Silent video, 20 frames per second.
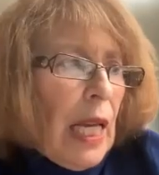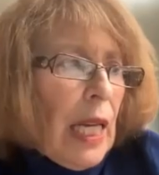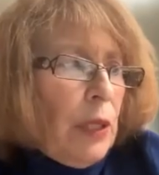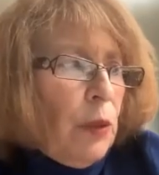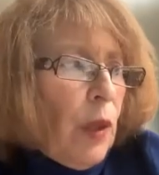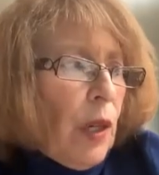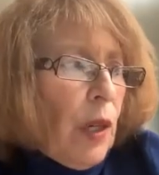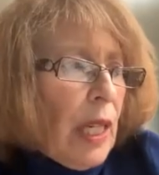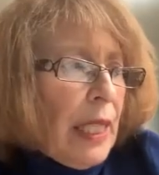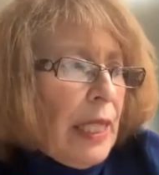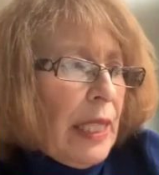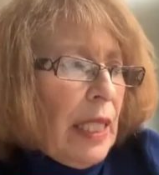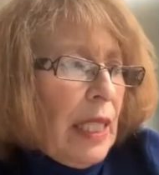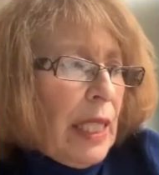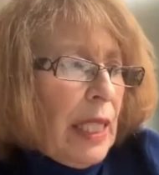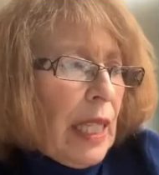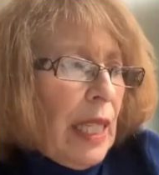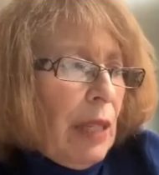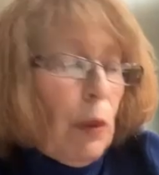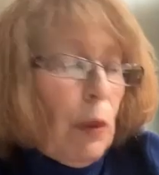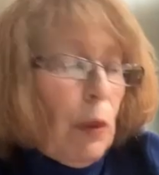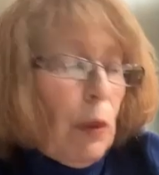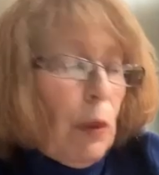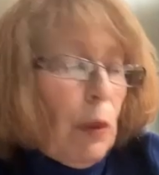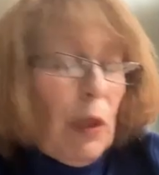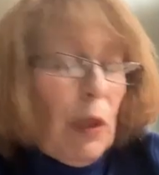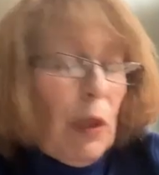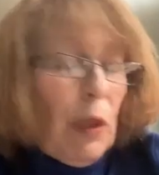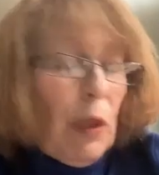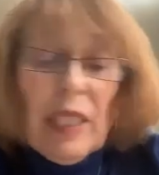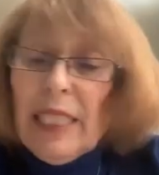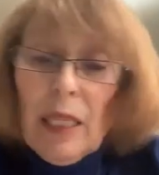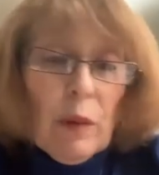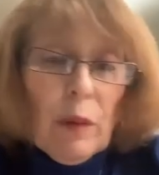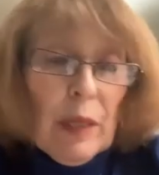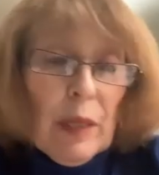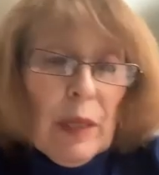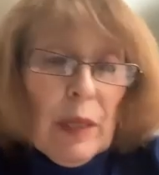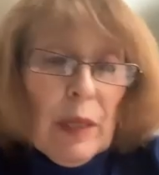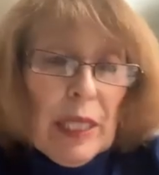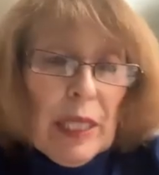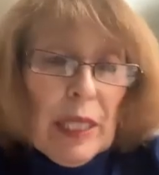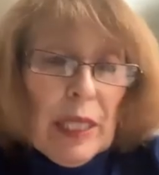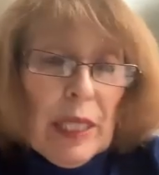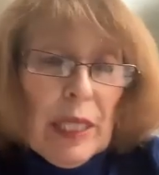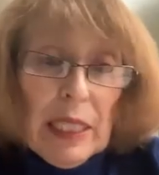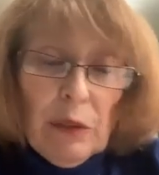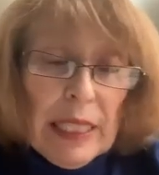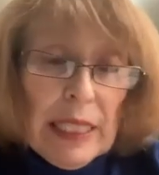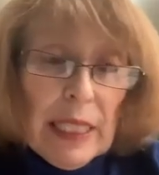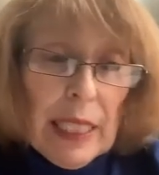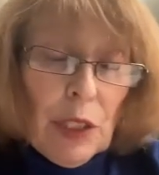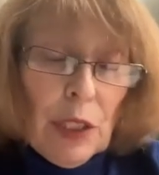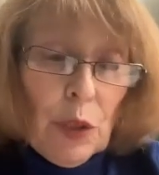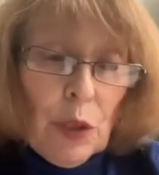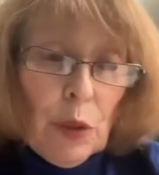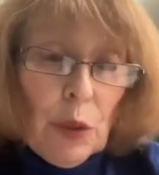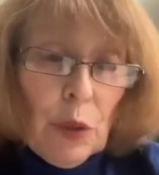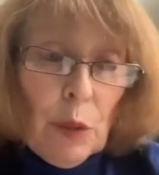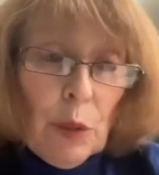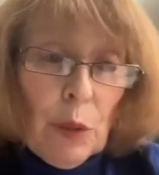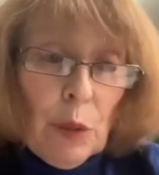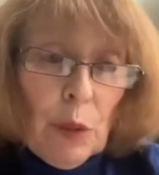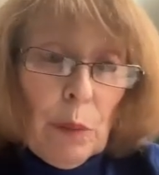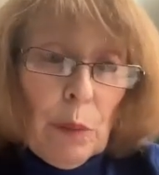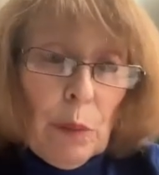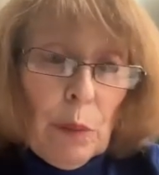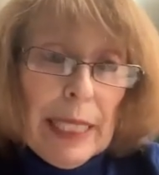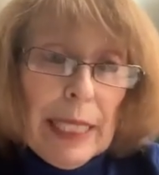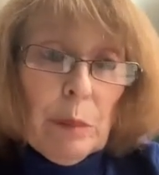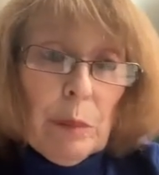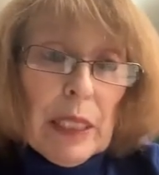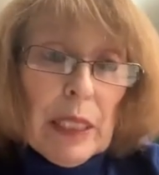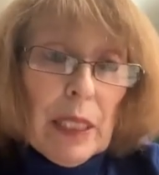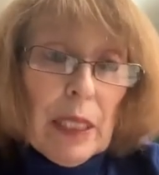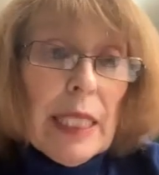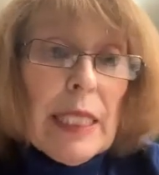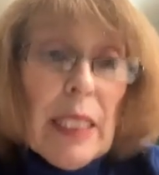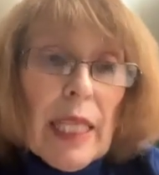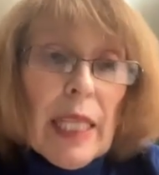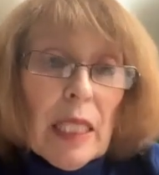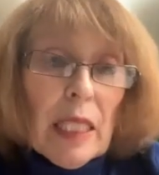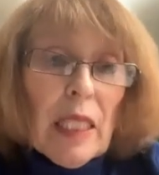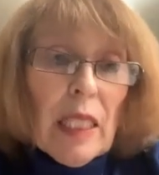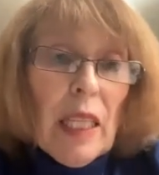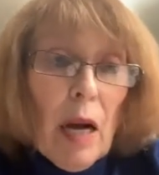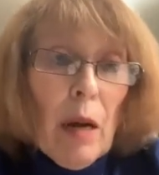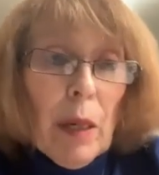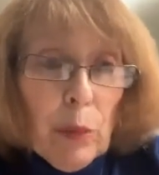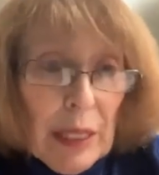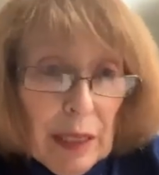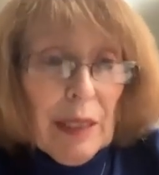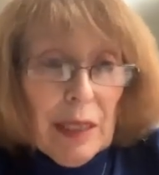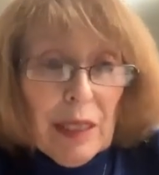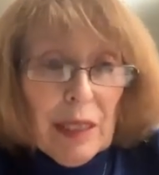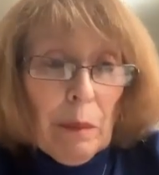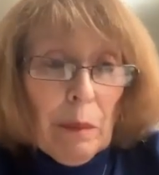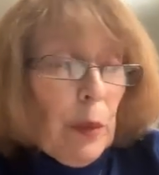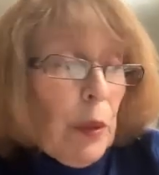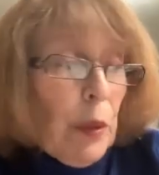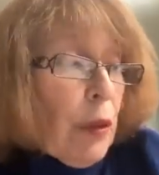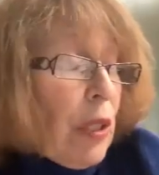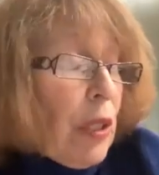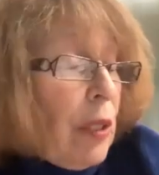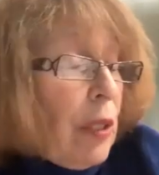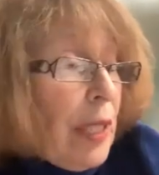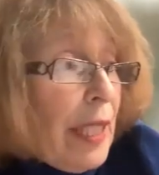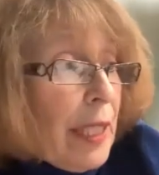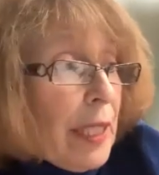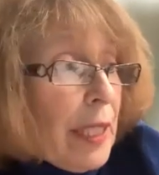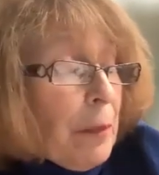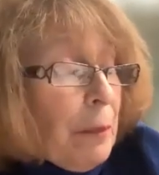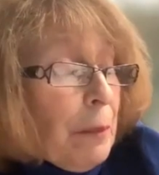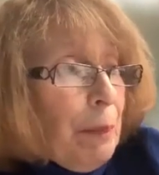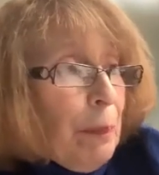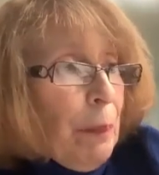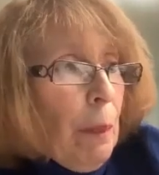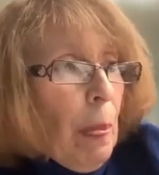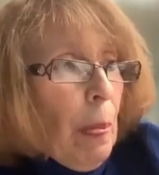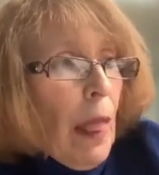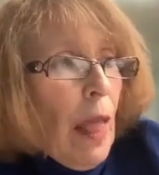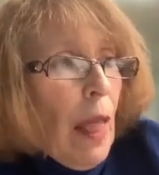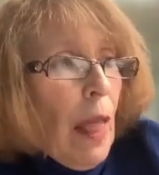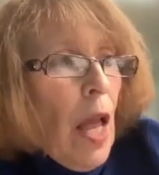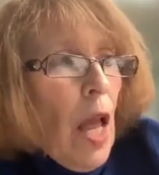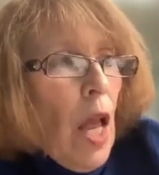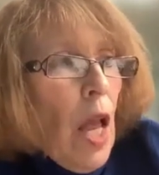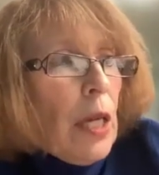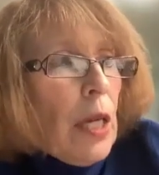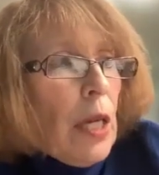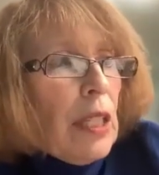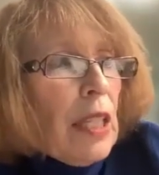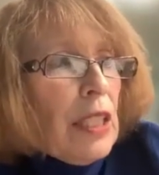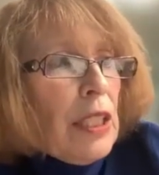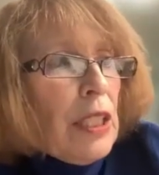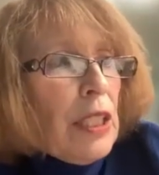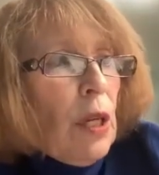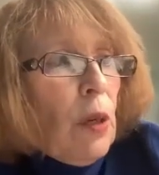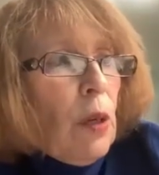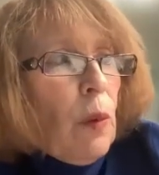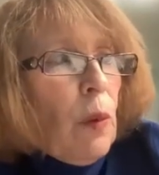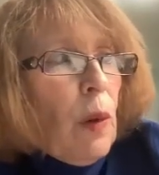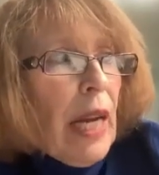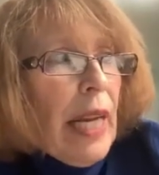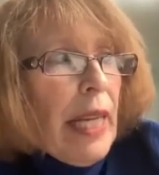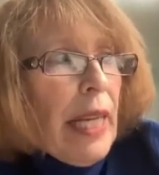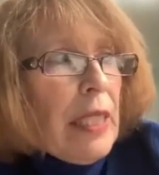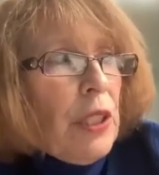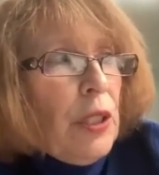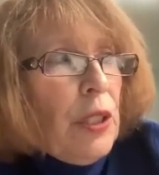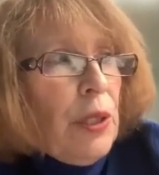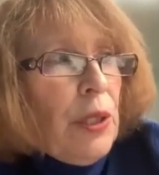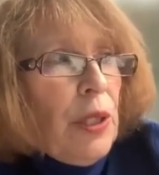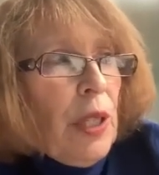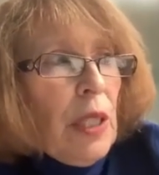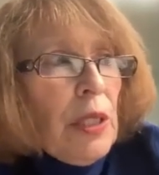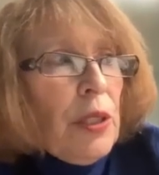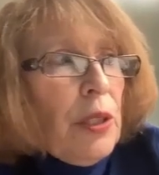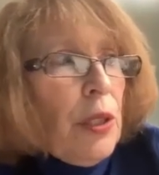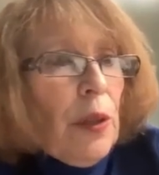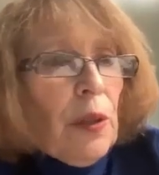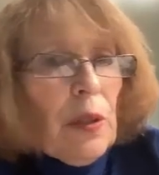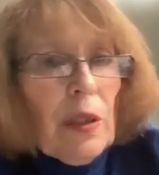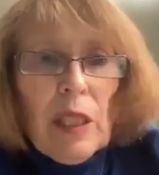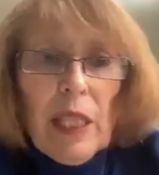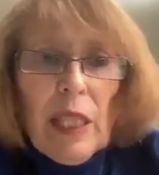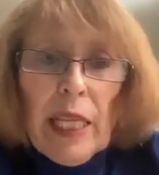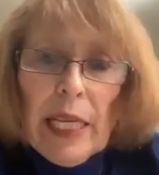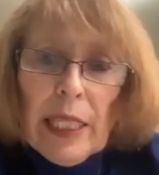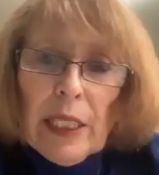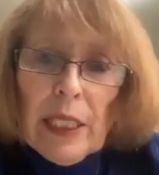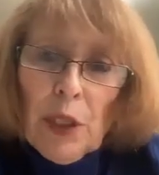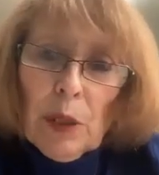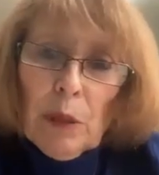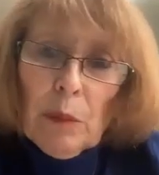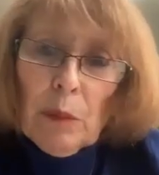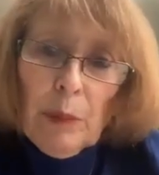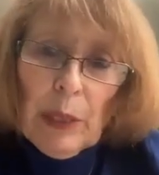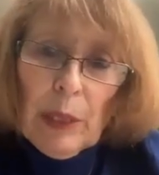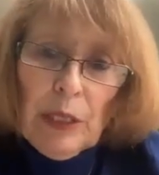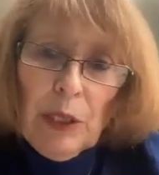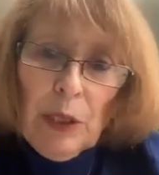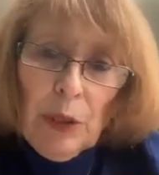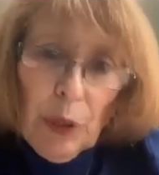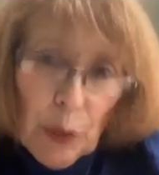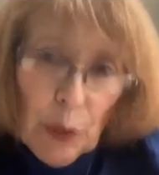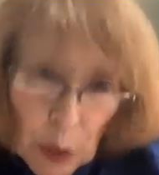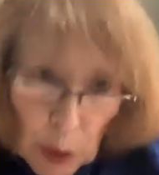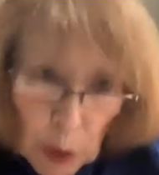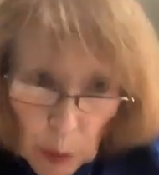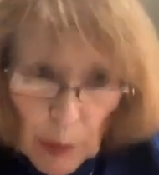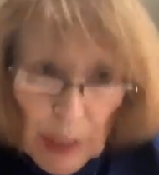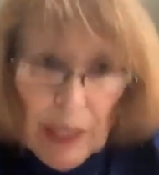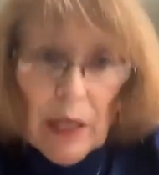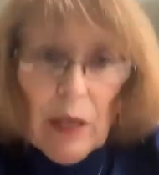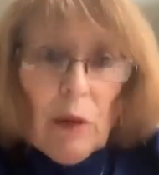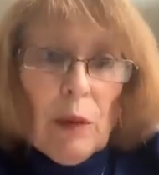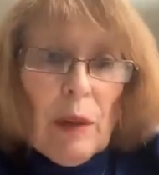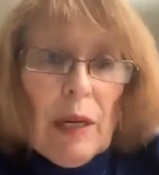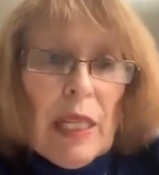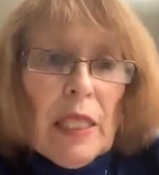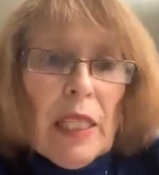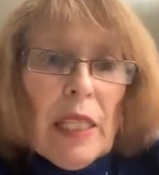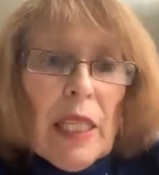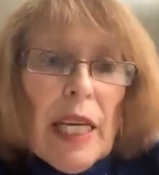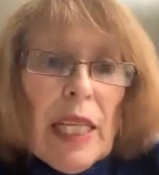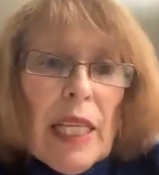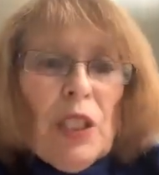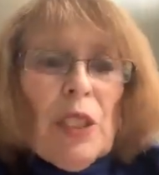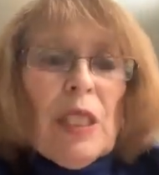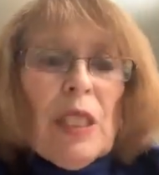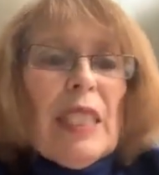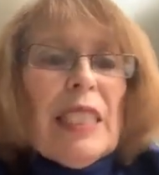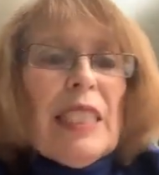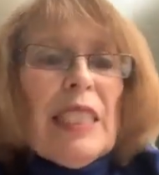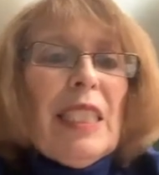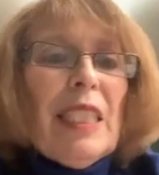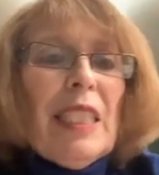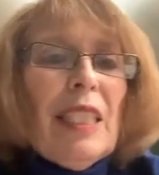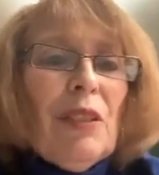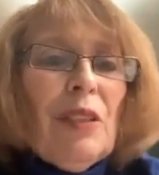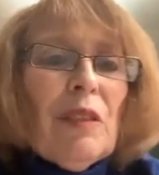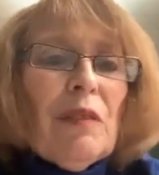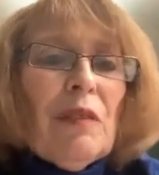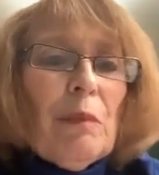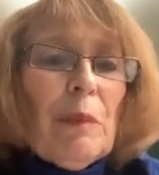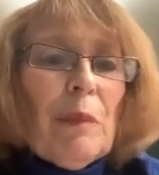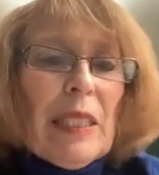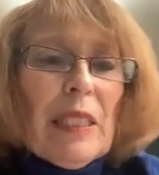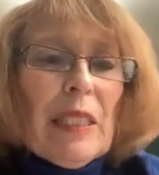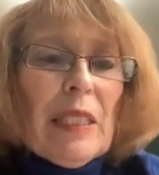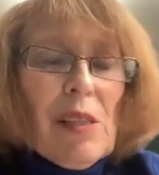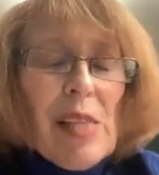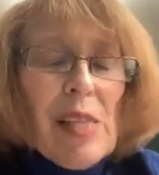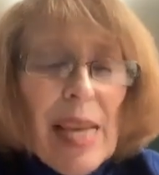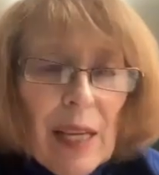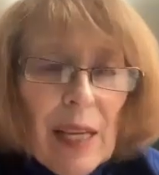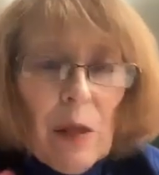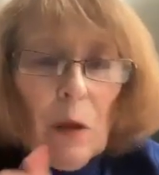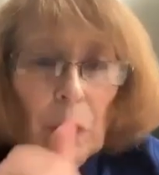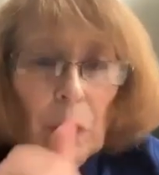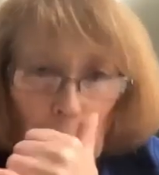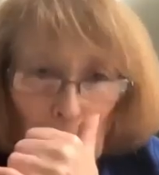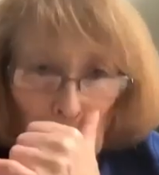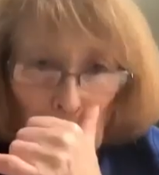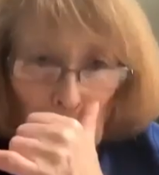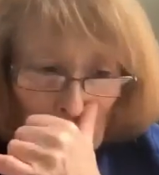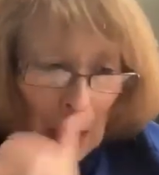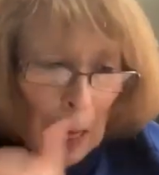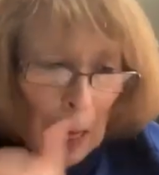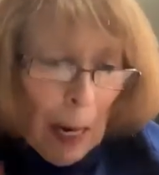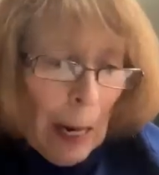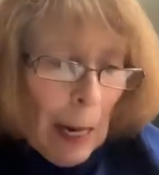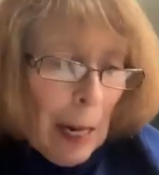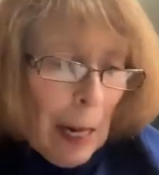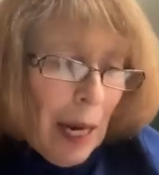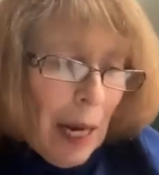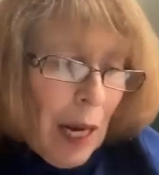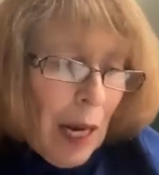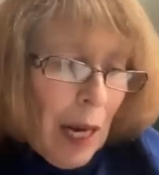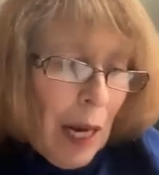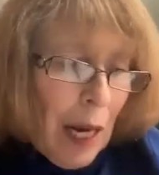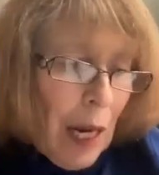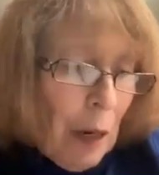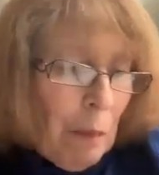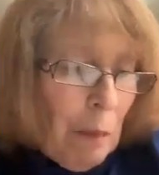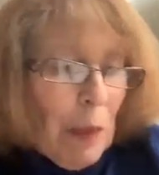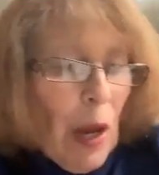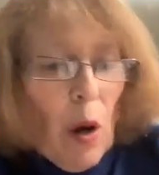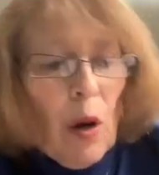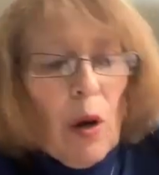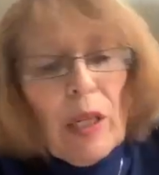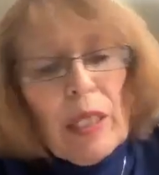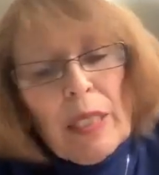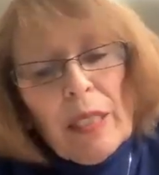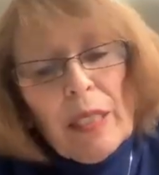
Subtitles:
And I tried to think, well, he's going into residential placement unless I can come up with some miracle here. So I had just heard a lecture by Sue Sweeto at the National Institute of Mental Health on